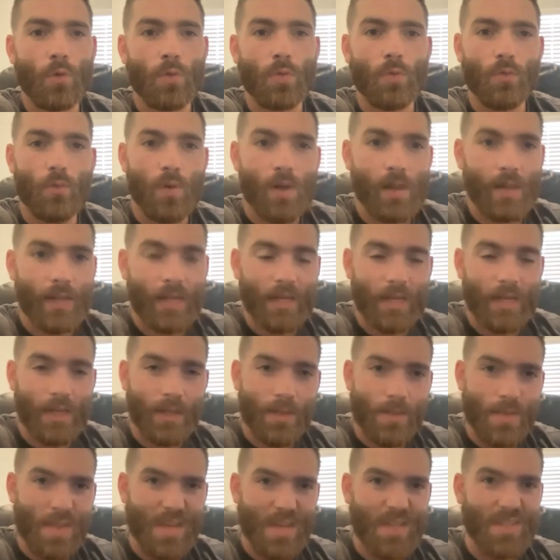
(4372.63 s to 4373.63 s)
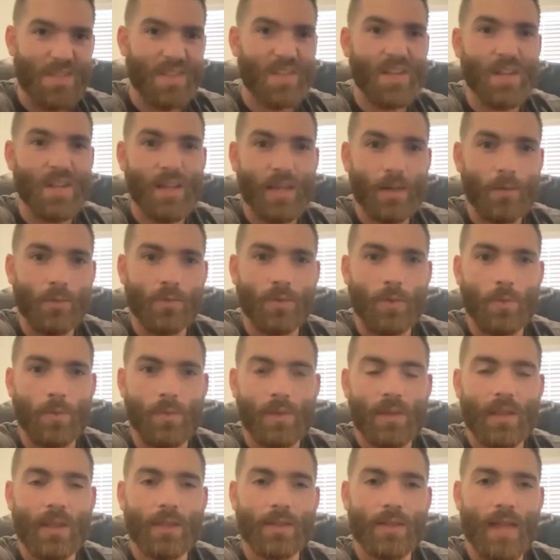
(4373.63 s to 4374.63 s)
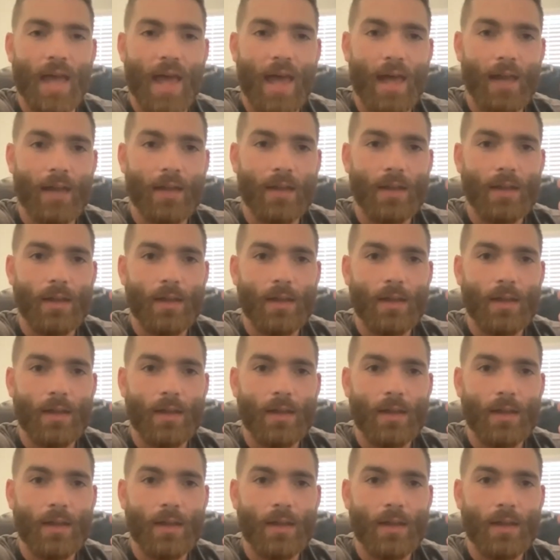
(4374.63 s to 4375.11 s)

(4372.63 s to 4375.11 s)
thrilling than dealing with something like that,